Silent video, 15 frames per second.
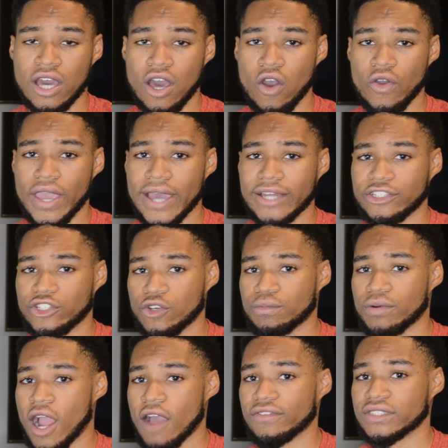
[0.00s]
Oh yeah, Dune
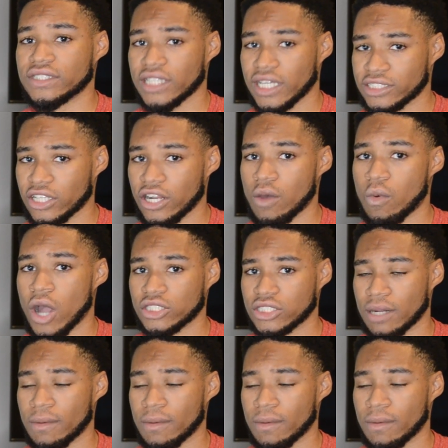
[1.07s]
Prophecy. I started watching.